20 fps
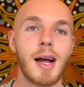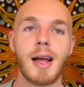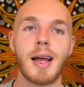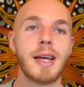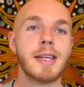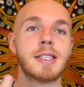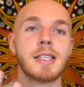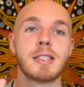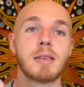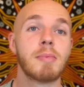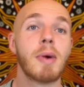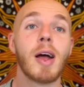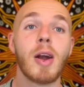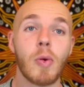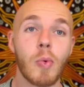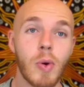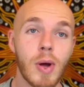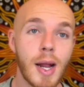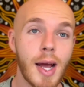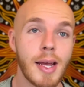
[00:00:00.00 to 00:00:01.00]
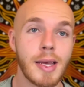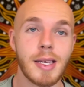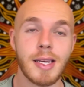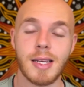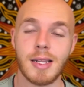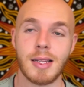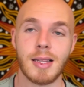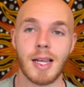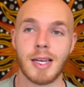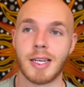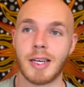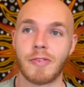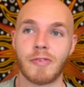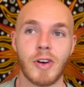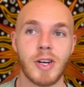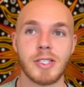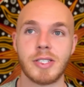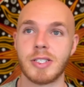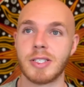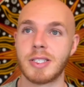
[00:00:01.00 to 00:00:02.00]
It doesn't matter what I eat. Like if
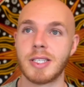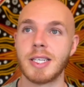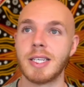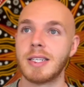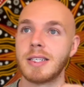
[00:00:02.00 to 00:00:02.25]
I just eat